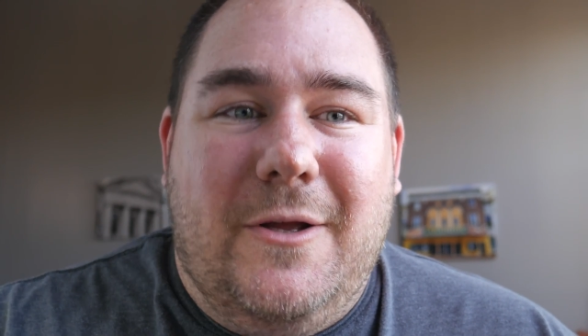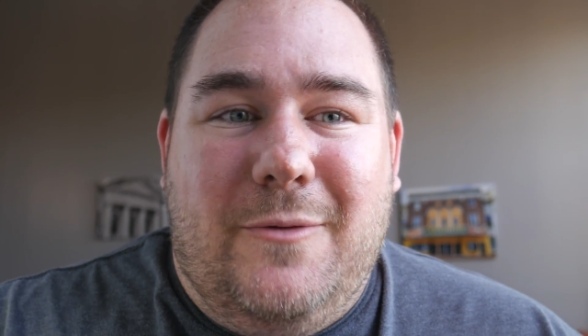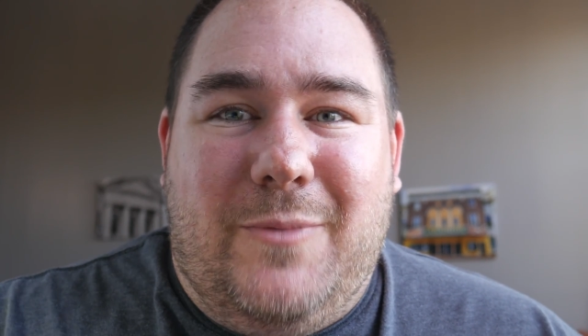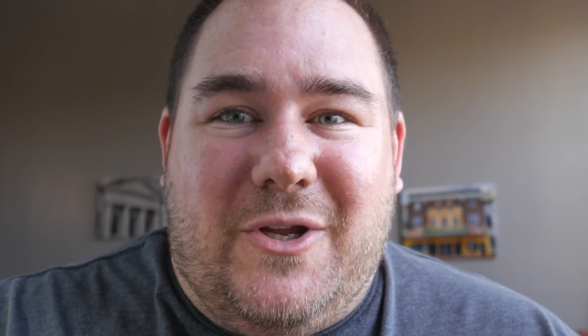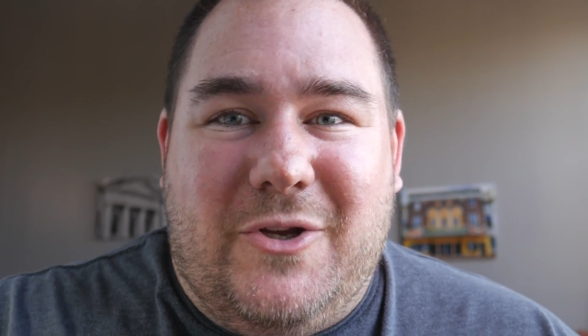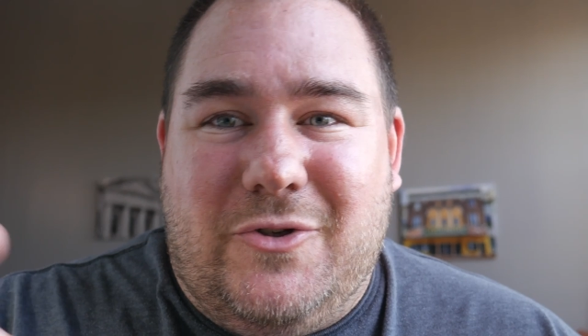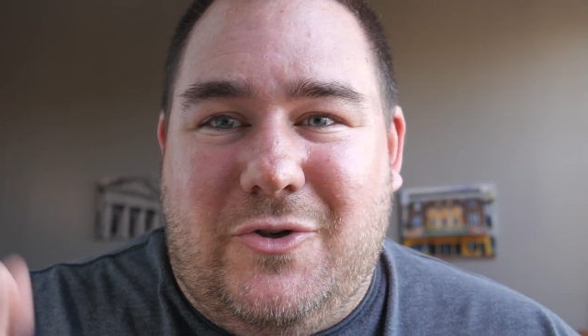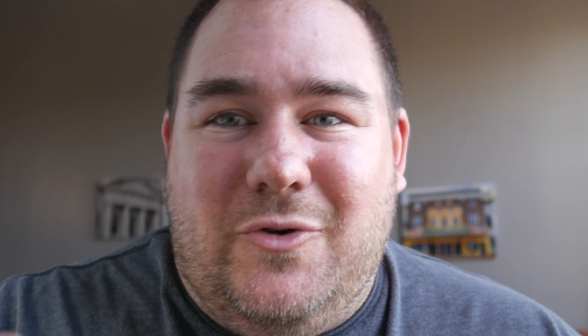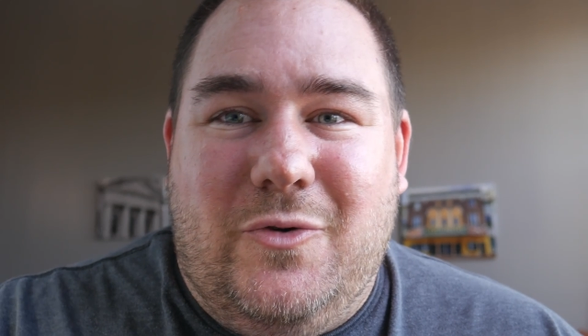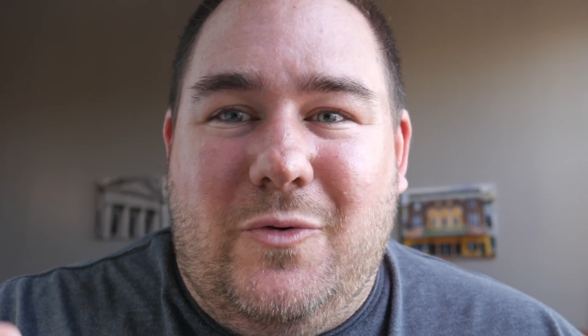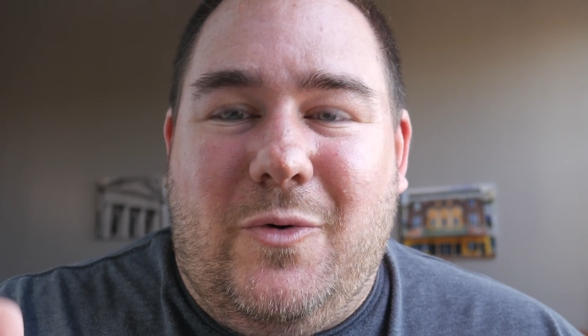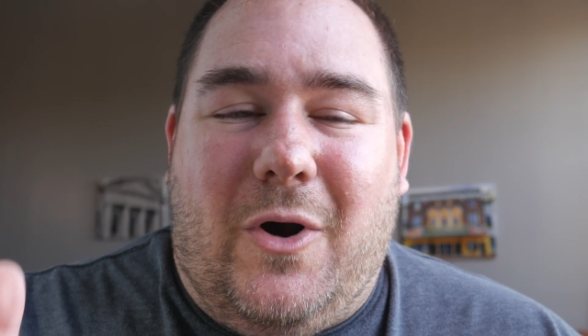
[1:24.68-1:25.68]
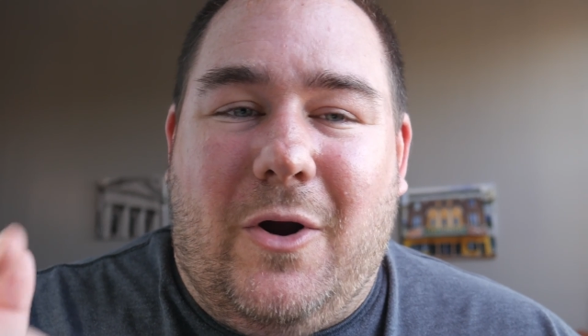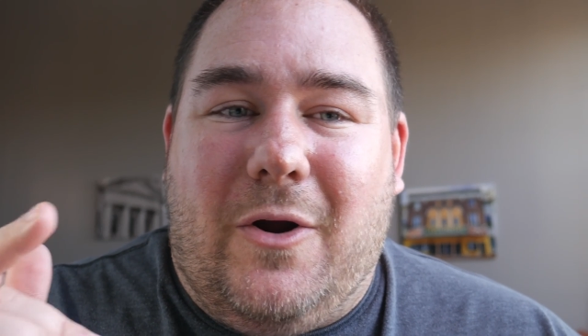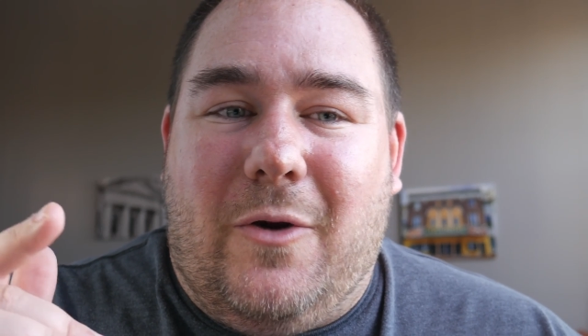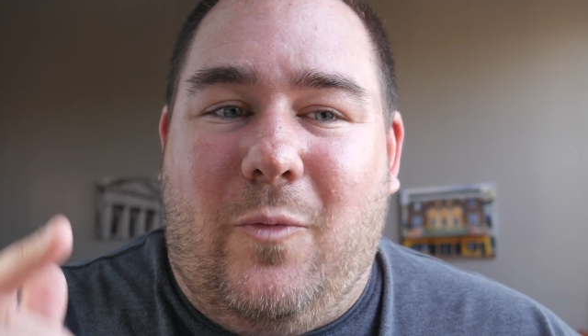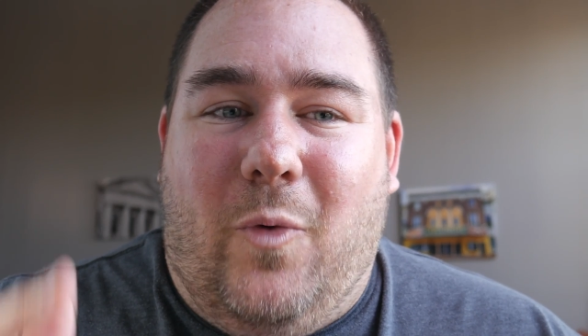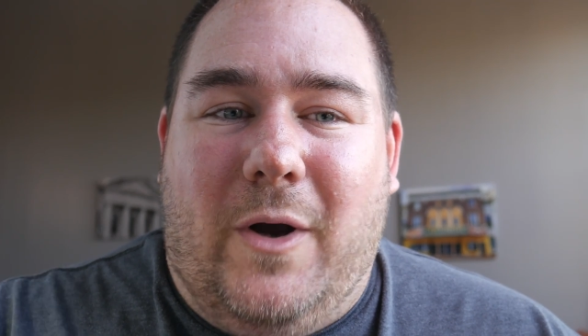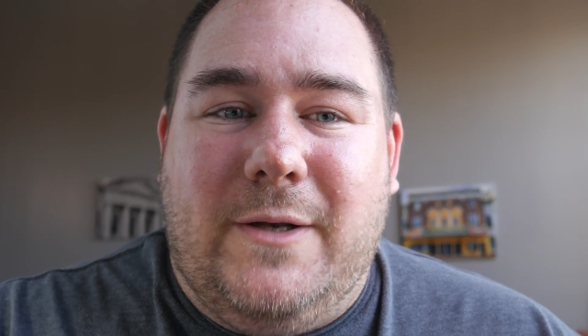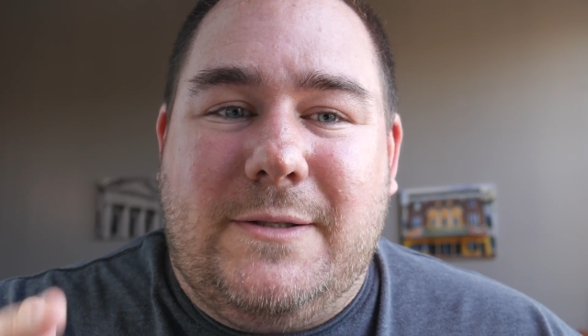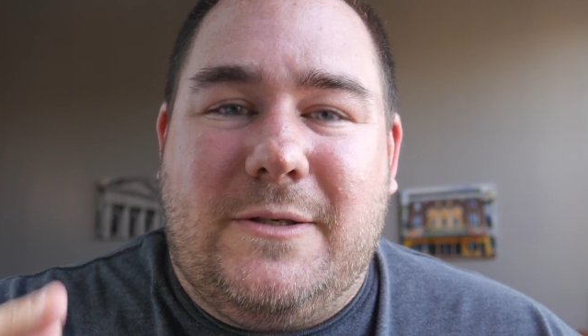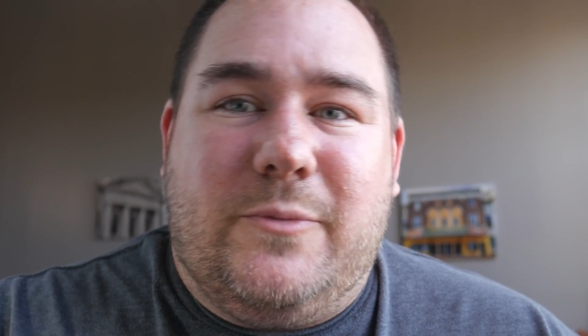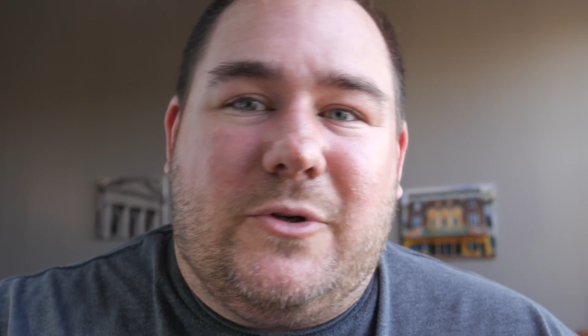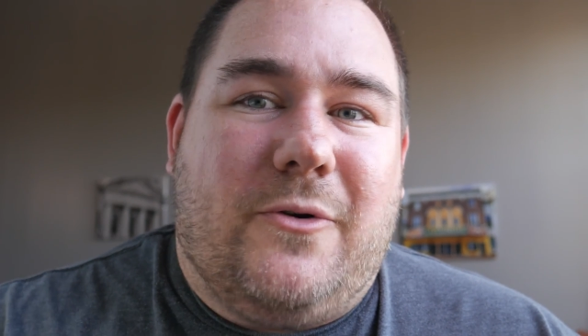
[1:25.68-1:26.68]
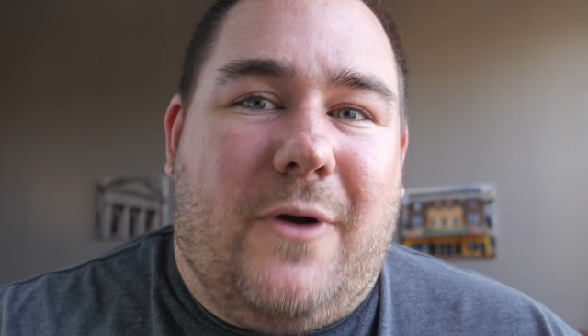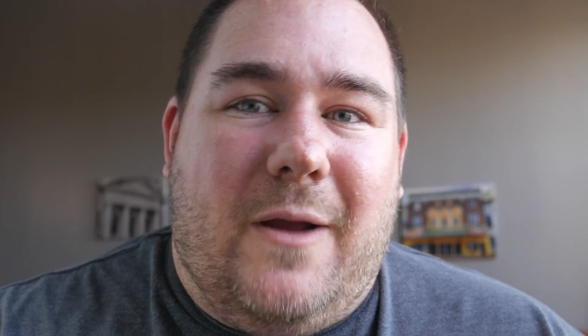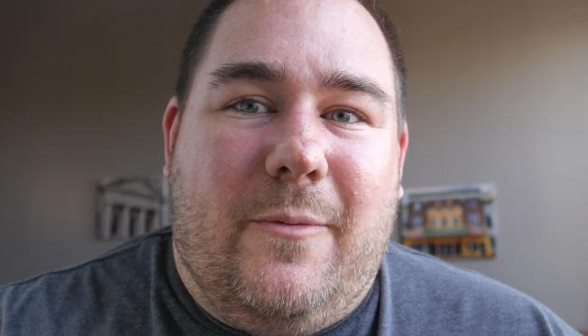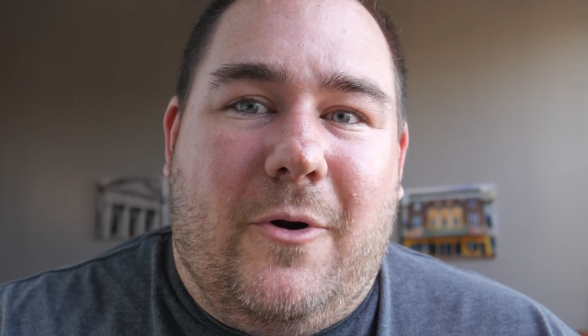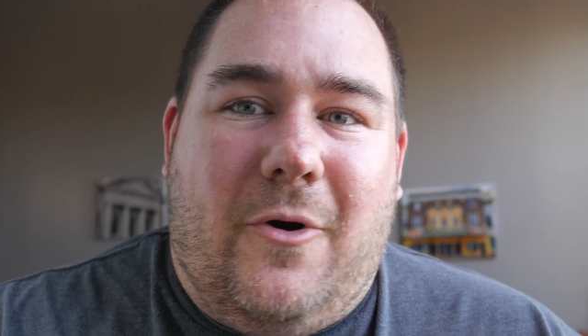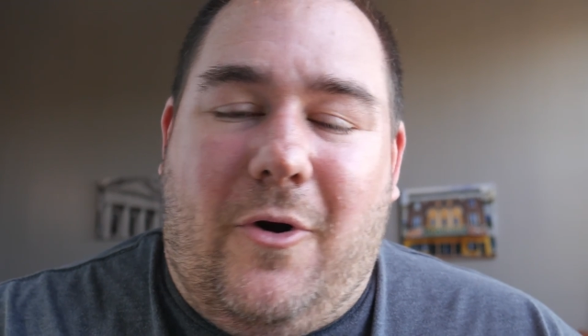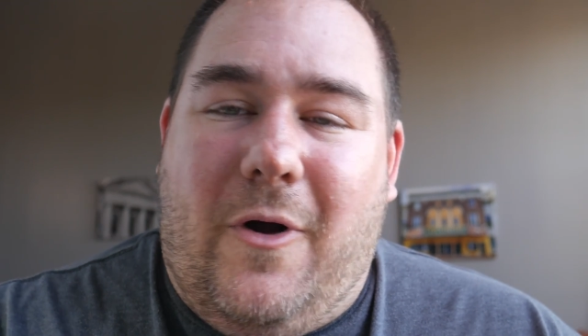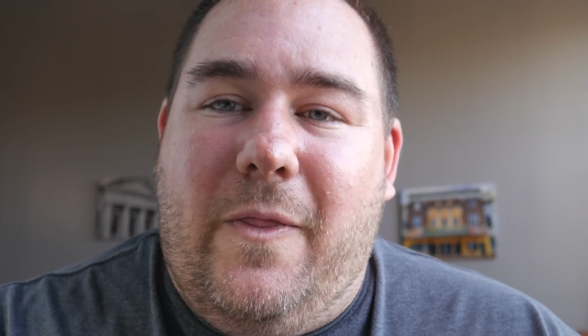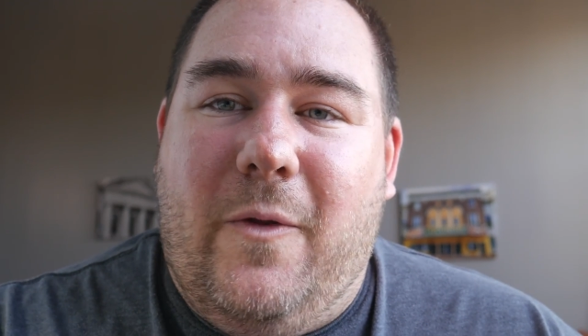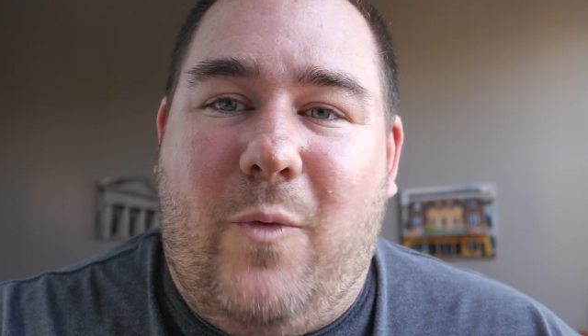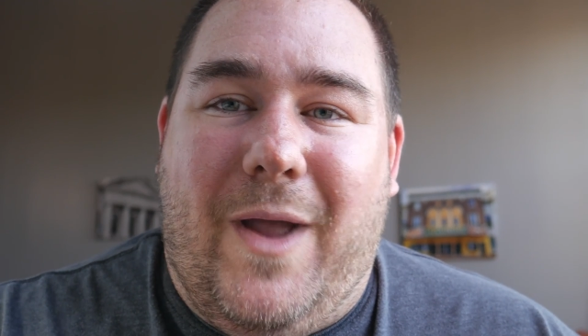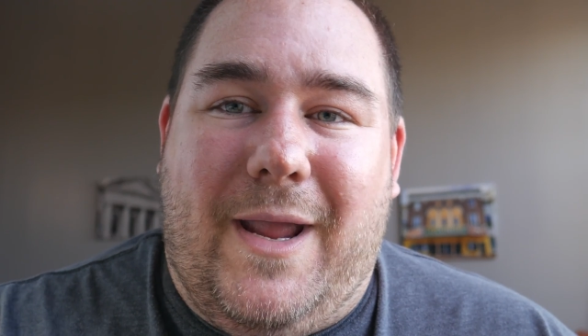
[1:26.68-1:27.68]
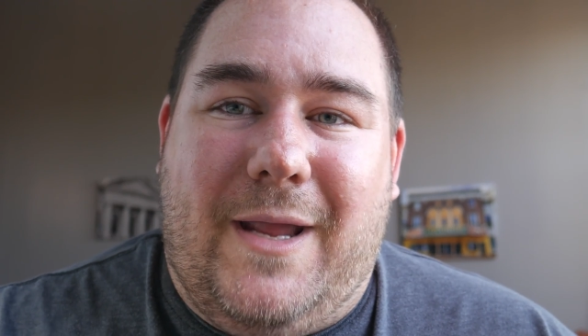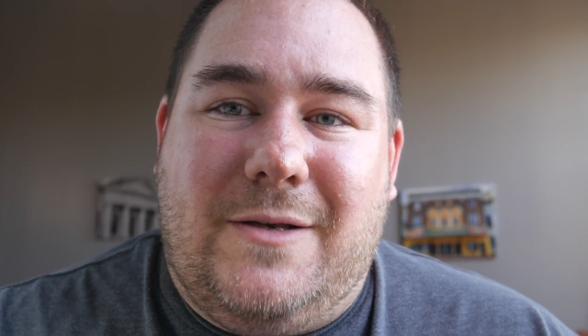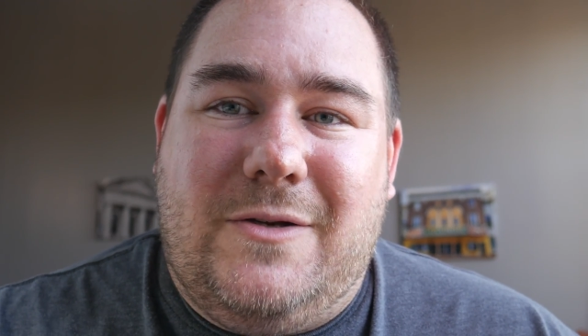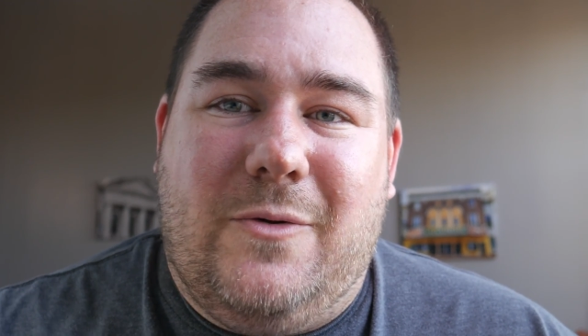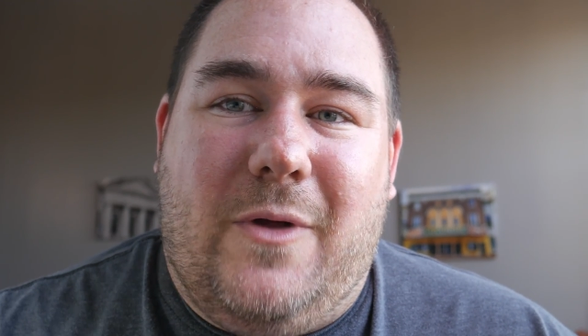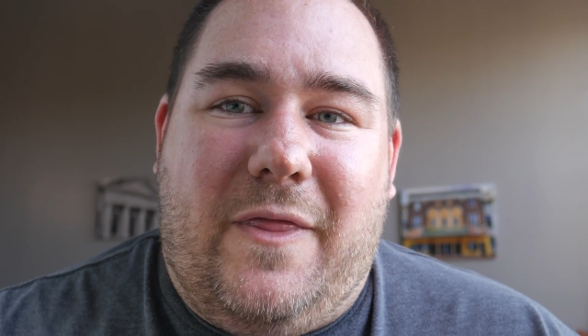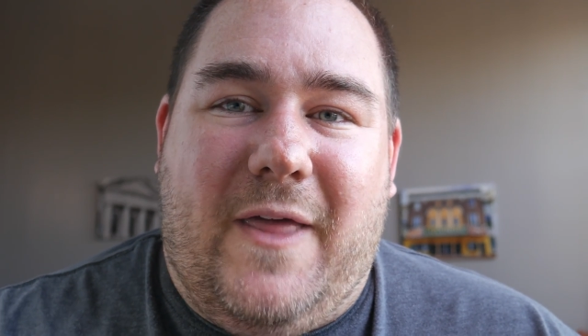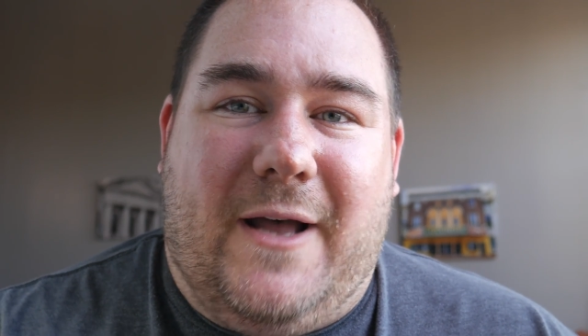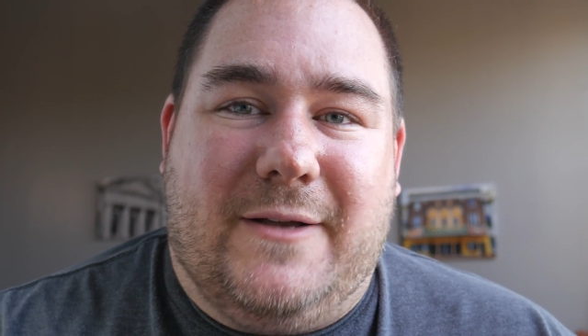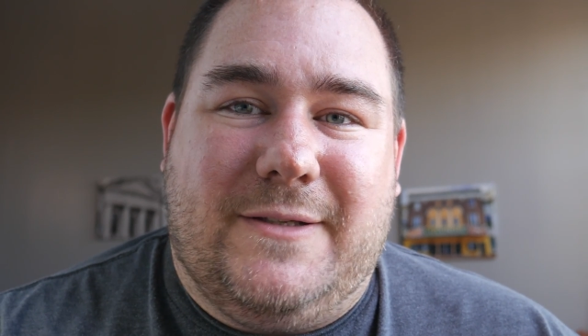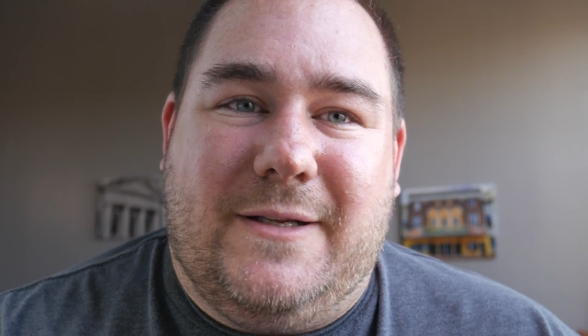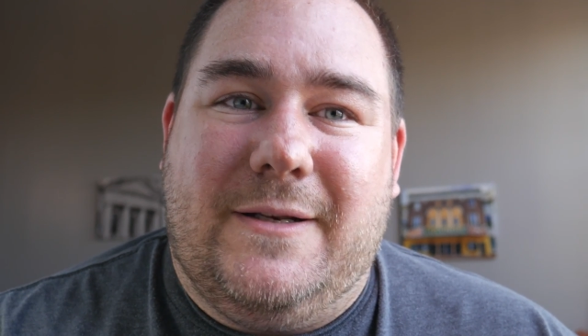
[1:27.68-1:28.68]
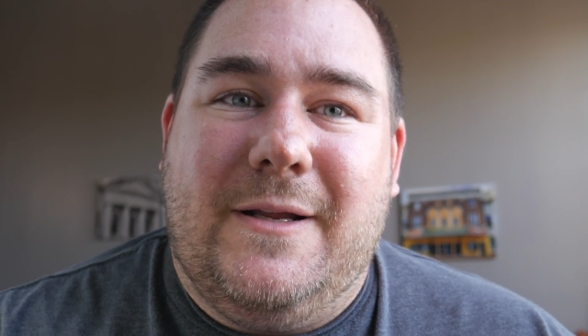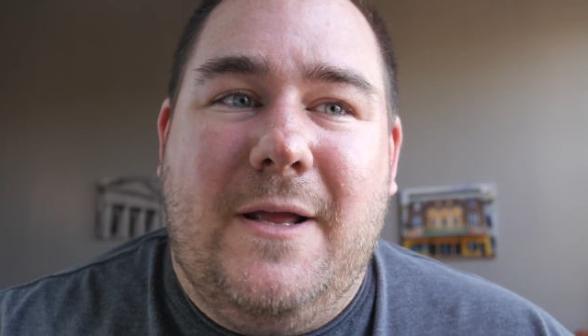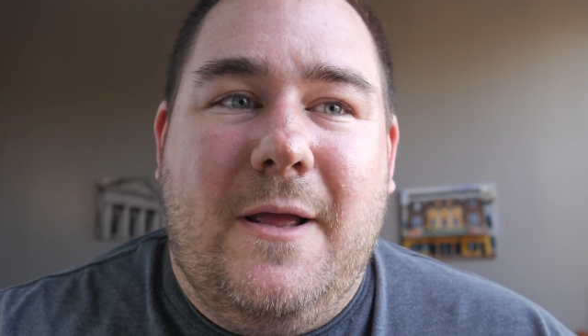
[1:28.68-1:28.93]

because you are one subscriber on the way to 1,000.